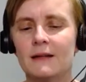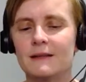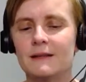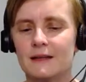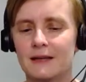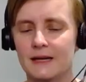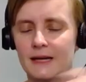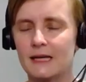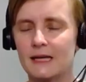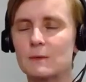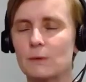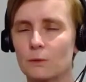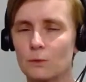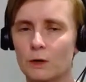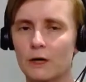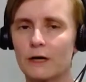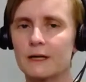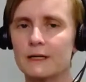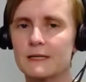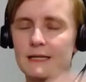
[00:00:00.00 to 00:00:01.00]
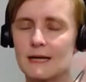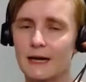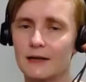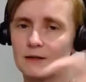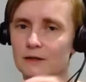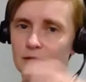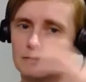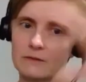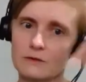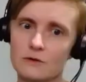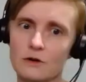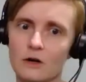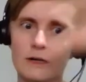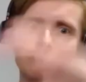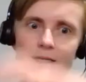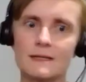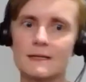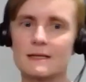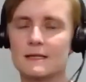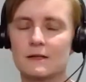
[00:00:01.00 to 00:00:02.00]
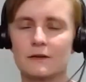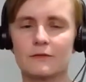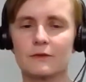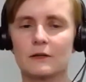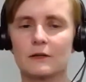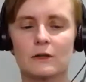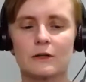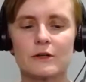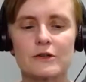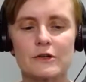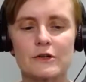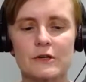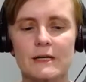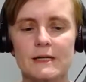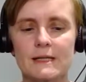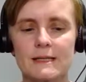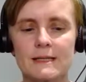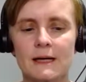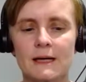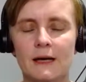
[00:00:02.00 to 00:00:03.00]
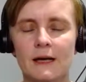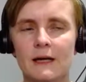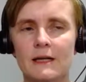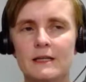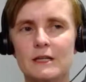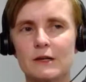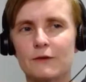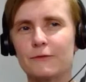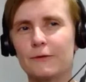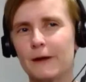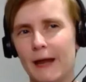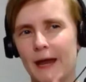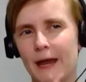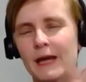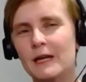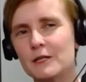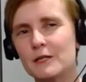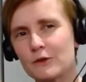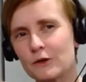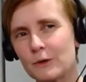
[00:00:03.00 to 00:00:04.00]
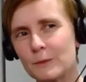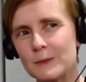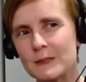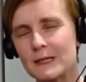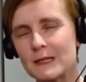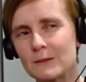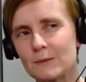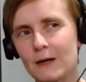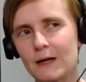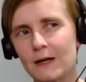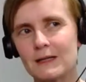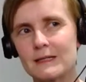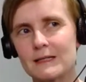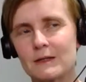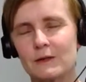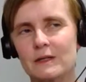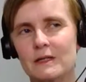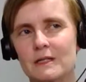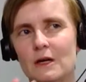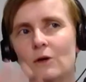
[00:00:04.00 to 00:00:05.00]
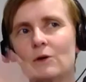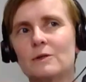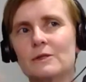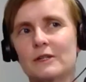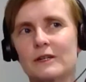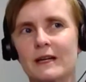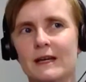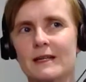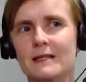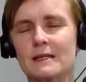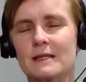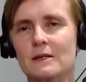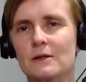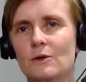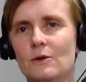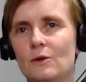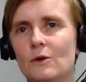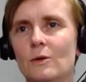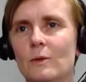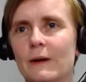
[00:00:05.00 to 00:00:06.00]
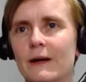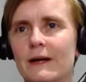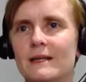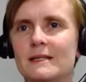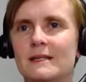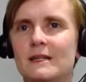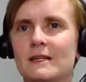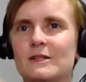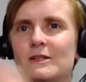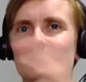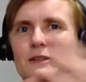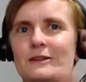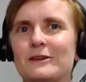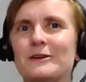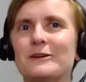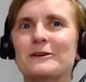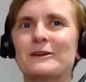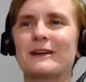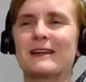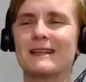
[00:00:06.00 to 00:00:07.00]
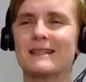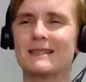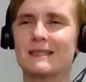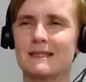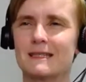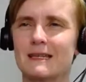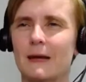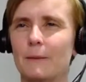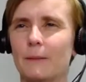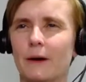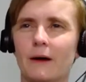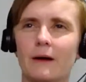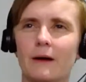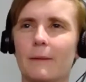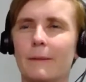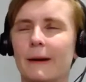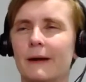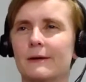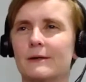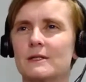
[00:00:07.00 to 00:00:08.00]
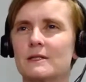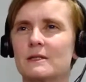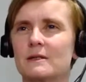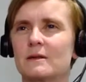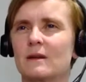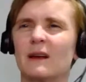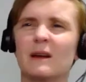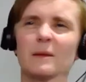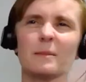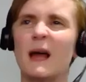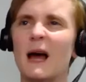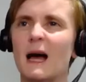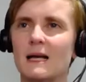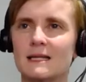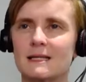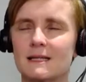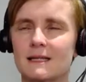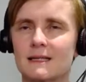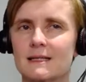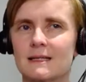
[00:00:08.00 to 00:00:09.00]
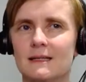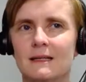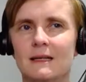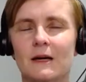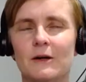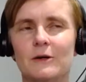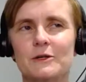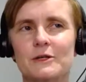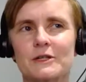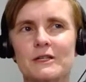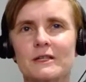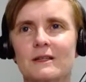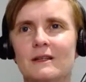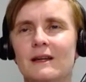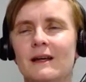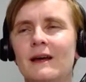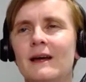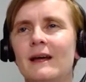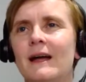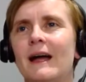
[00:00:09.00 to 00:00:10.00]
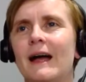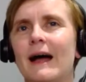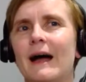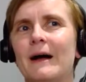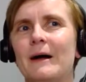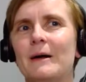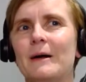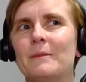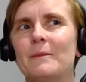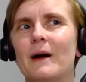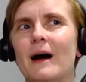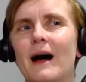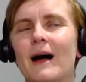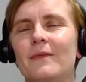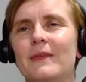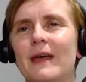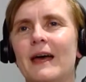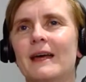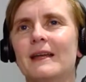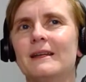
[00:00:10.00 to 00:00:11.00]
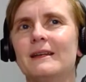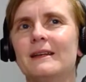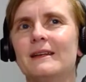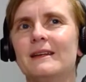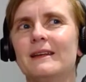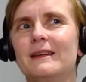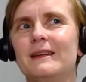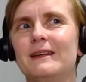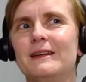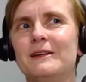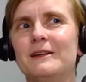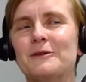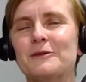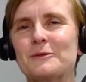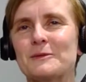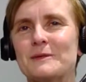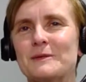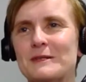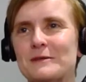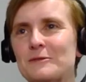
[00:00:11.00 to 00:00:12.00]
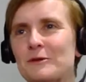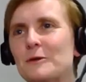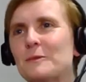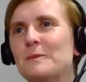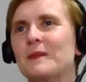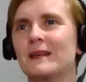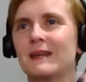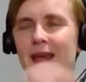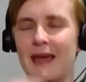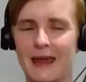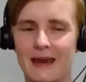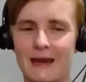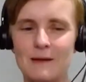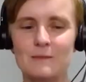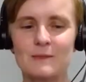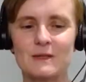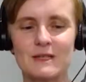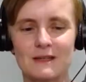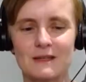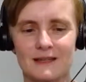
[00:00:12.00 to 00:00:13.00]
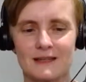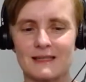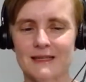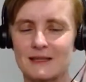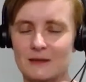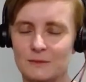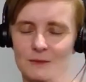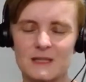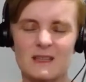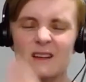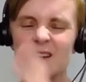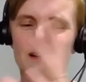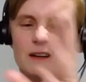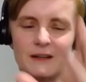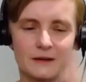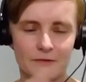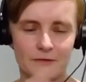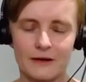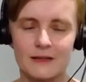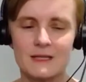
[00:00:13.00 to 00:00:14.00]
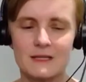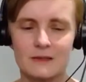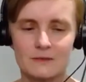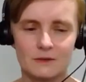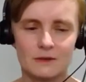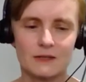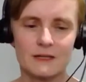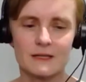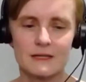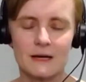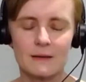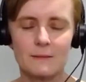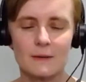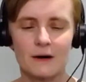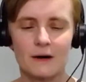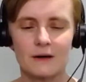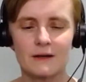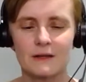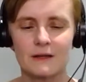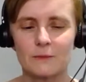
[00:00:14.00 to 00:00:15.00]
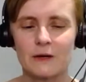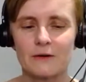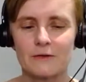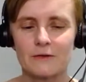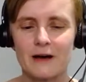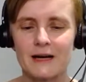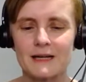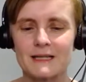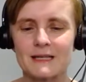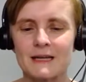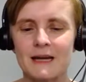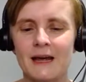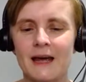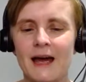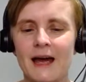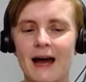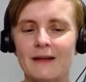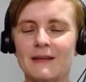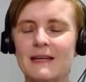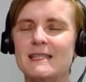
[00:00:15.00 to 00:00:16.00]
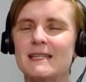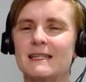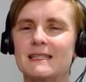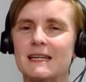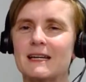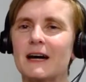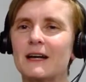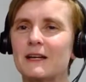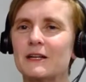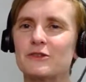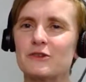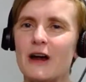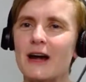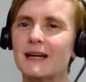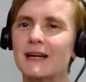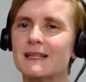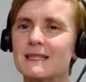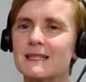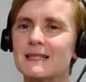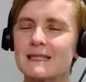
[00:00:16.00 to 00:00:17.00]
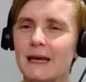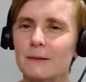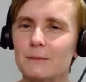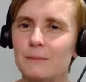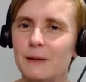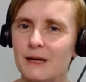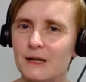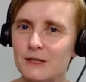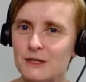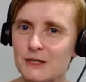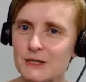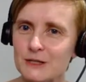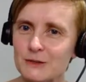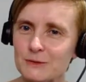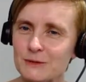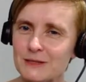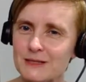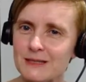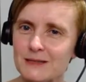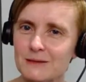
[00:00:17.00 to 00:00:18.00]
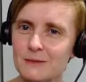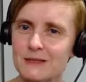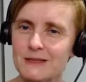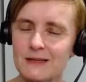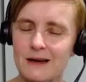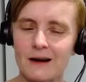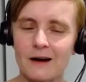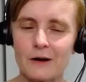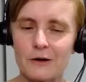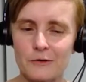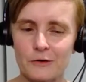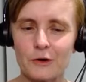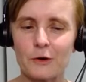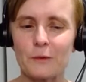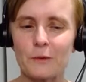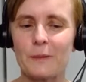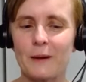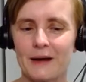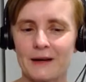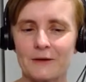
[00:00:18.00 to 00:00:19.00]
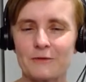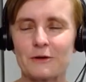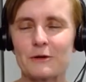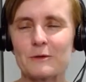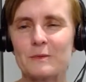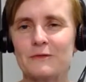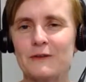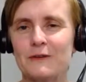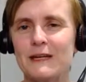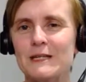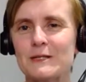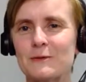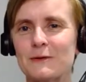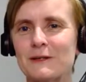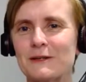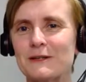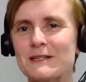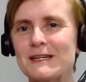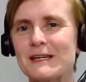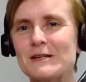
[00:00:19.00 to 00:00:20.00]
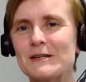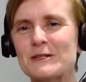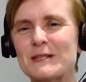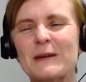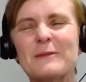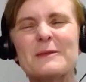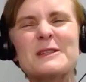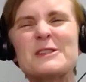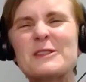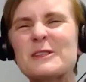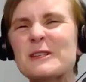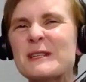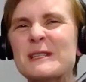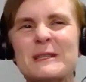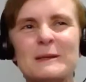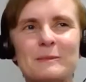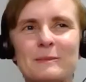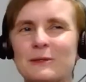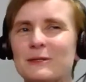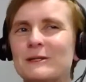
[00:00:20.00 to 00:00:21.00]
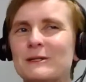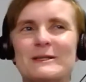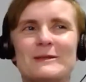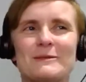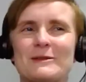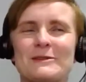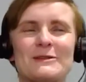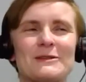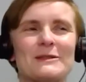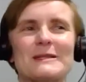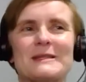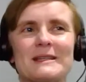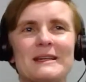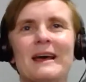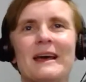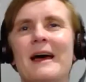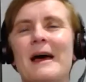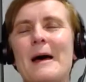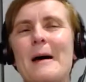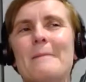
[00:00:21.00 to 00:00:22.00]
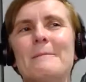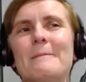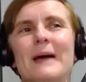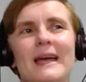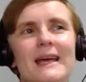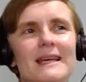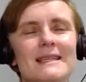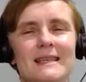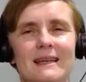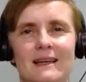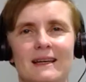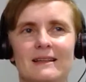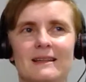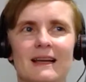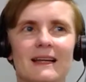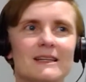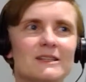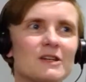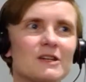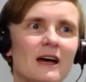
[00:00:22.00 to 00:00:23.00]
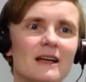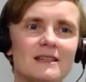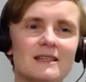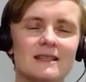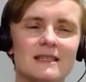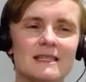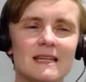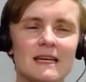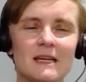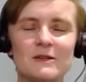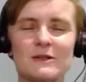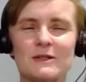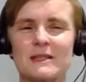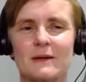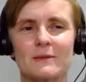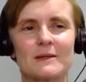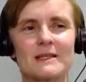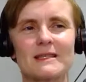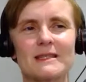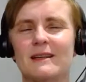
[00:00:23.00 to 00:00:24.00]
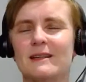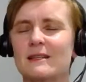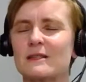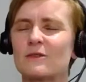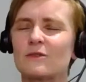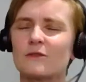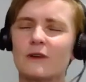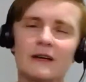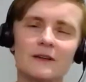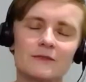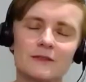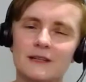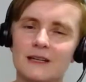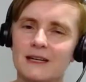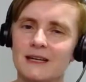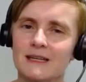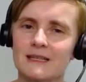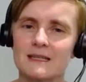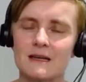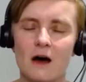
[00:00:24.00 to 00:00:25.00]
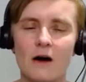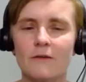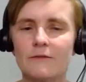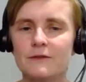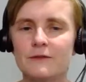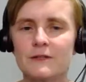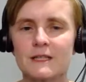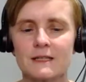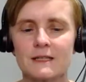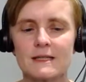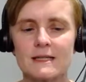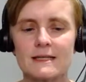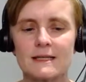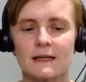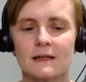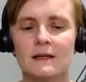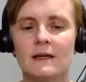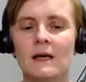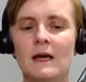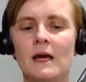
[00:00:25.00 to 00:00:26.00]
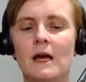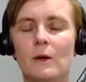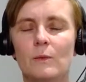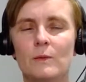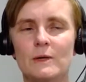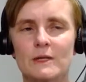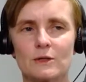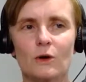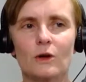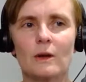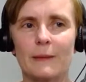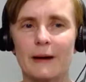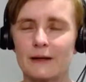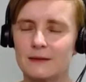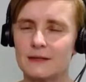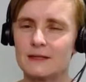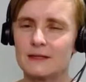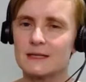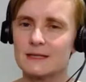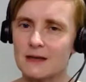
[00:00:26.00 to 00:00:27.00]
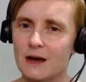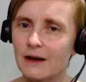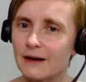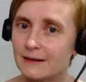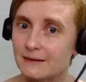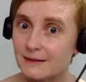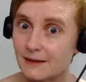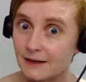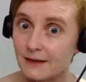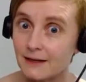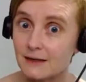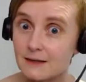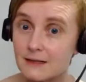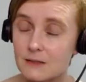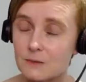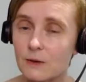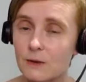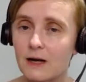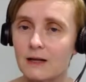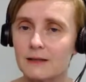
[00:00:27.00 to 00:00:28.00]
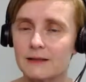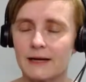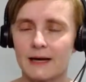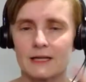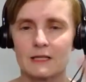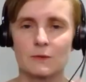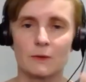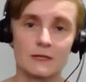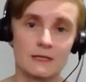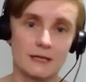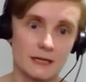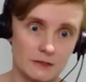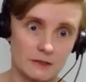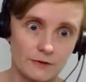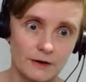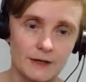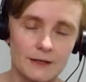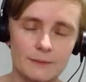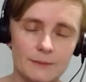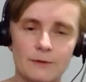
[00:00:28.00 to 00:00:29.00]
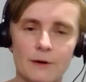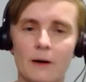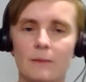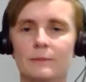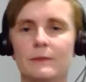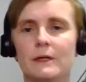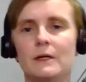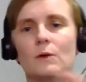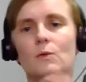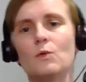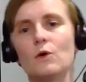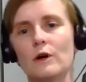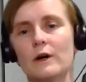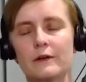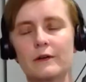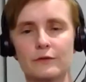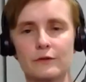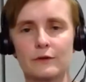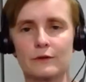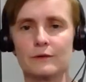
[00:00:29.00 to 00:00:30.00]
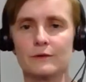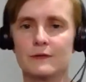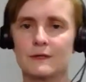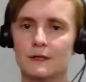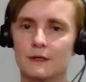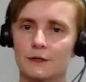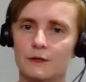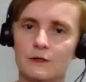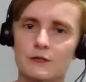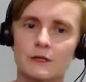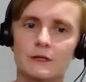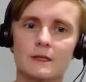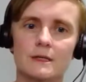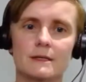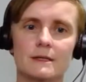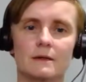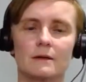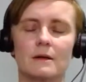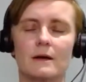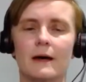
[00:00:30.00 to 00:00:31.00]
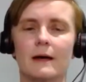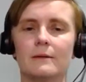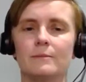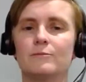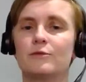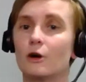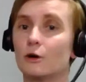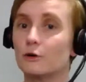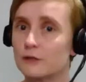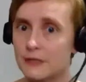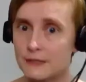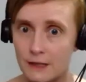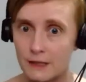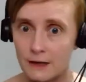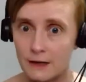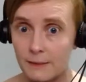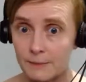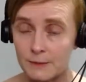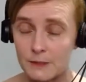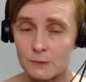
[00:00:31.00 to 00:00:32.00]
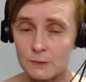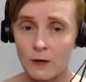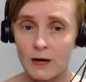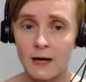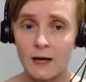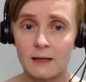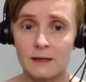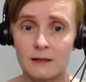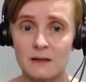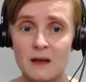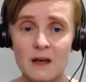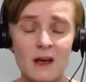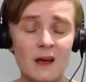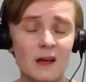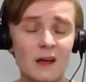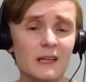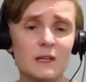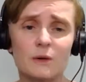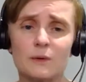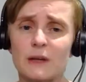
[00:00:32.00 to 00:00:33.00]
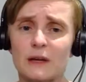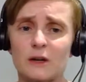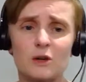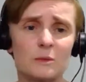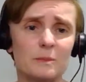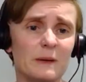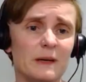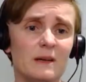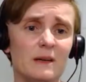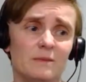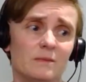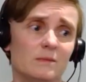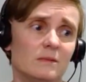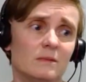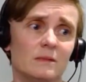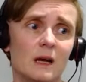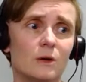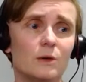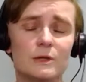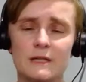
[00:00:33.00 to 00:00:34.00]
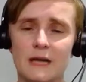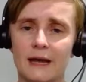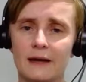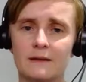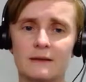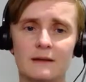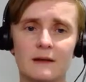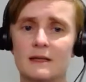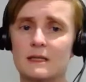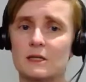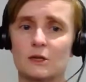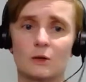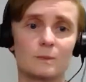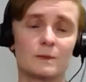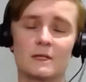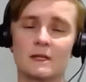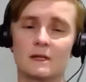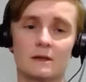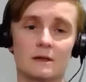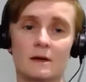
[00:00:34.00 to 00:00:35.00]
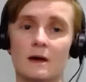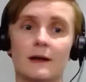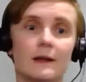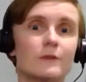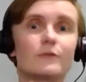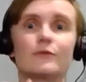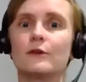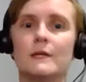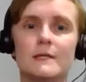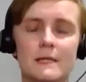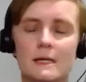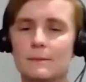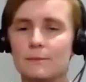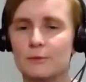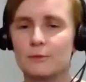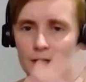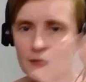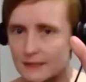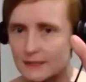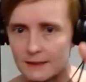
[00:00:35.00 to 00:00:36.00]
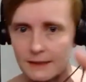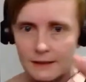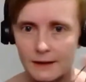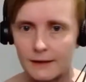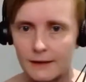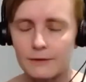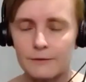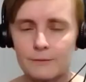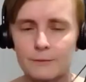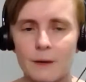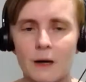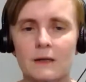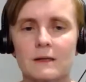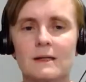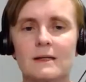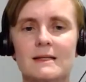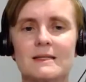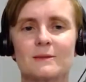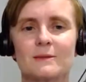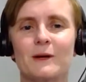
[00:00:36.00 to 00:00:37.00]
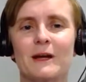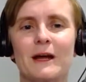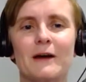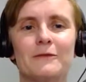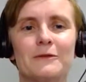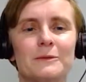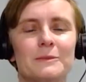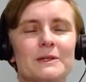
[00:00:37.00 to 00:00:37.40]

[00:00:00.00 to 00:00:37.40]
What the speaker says: Then the kids were working together across these different countries, different age groups as well. So you had older kids in Norway teaching younger kids in Denmark about kind of plastics in the ocean. And then, there was a group that came to this. It was a learning festival in Denmark that we were at, and they did a kind of Dragon's Den pitch to us. It was our group and a group of eTwinner teachers, and it was just, the buzz was just amazing. And like chatting to the teachers, they were saying it's great for the kids' confidence, and it was all about the design thinking as well. They had to identify the problem, work through solutions and prototype as well. And they could be low tech things up to kind of 3D printed kind of models and whatever.